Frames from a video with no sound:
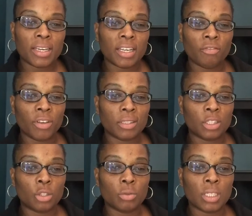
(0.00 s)
in the event
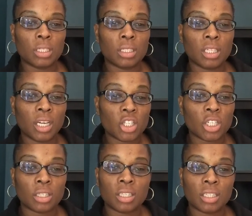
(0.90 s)
that you need to touch
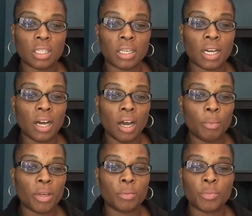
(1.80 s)
up the ceiling
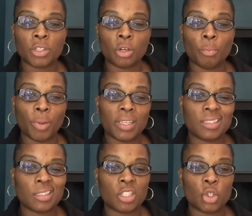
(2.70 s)
up in certain
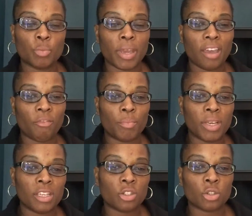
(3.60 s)
places that you may have
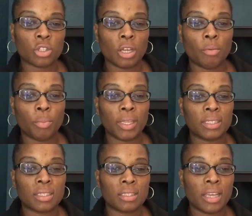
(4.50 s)
missed, or certain
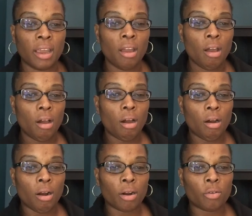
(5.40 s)
places that
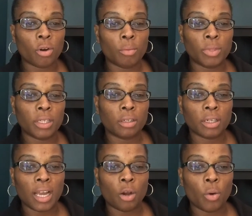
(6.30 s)
are crumbling or
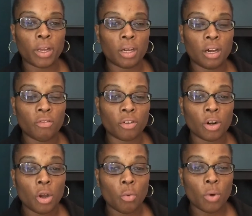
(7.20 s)
not quite
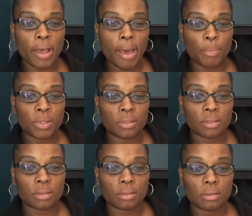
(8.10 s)
covered, what happens?